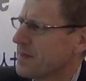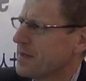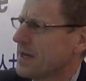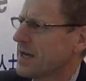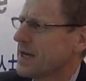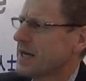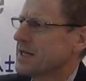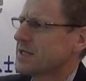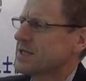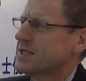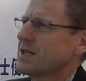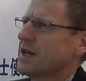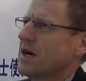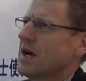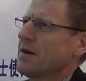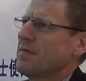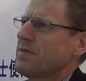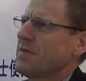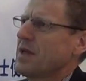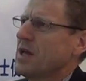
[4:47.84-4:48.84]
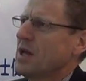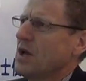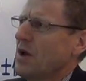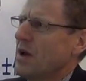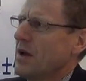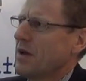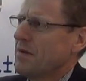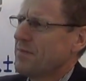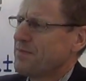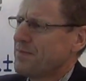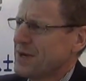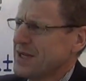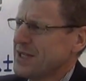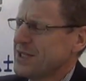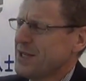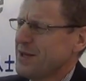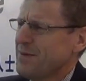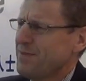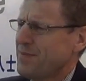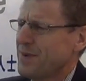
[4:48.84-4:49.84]
Yes,
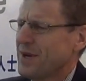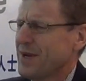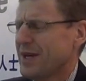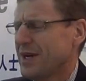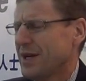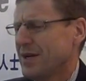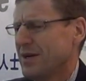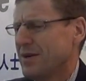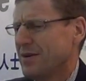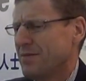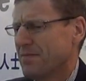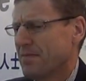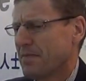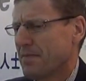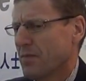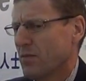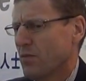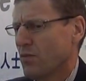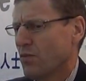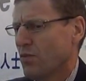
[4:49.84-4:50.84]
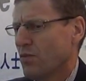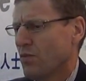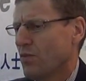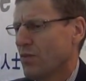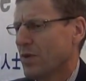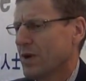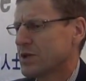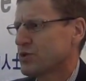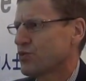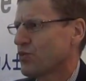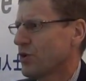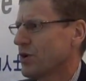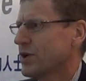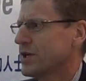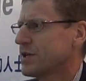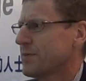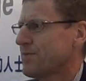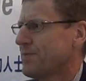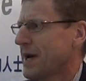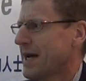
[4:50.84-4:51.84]
PCB, it's
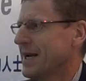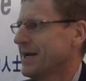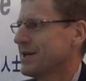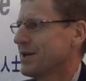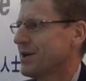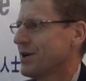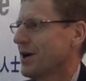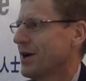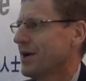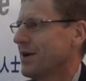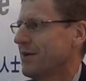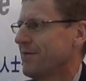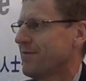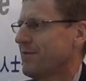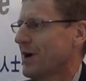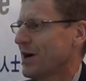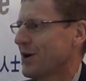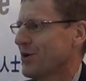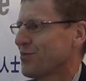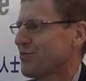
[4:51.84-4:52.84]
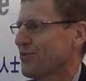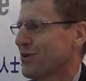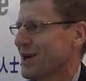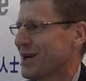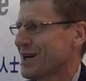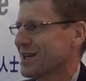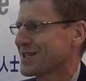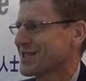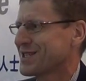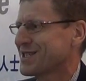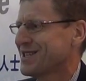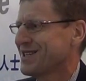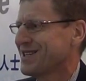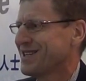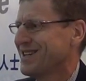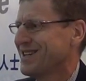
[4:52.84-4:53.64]
really dependent on the final products.